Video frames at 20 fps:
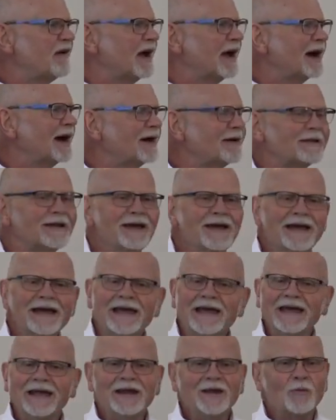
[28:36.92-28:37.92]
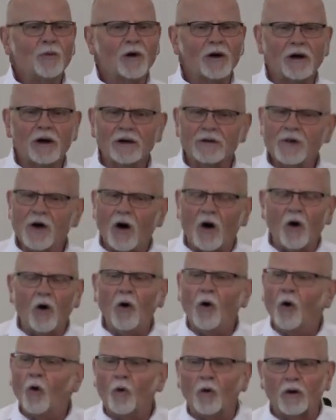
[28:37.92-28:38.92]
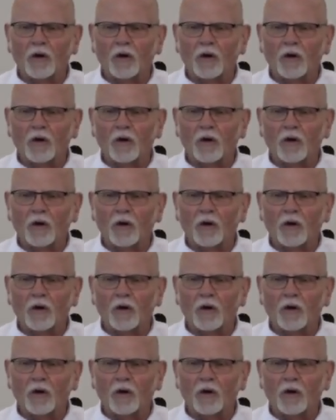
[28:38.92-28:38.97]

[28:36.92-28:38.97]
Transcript: found anywhere in the whole